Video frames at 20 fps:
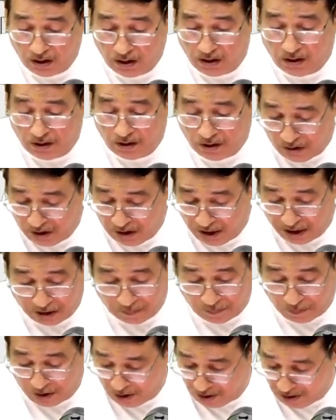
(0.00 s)
Now
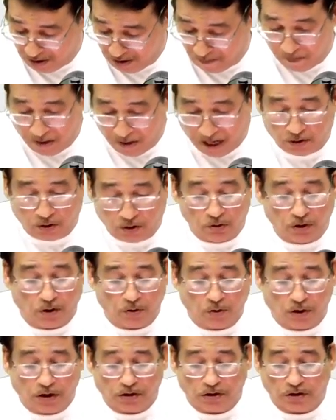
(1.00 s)
let's come back to the
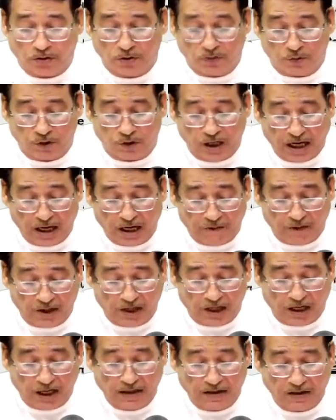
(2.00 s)
question. So we have
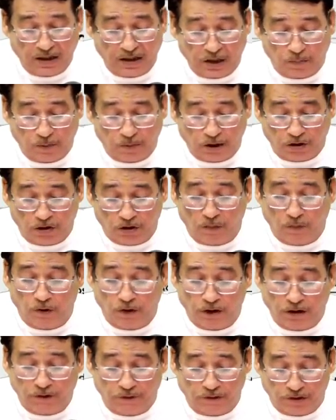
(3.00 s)
analyzed this particular
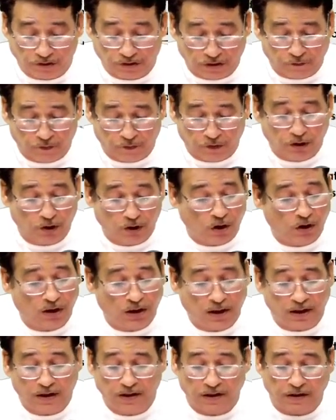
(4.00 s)
point. First of all,
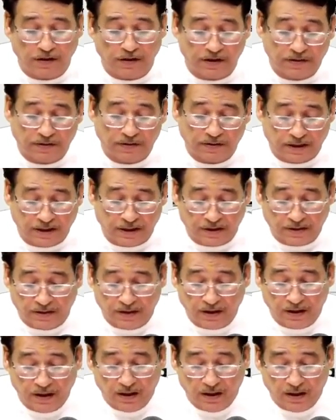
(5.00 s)
non-current interest, correct?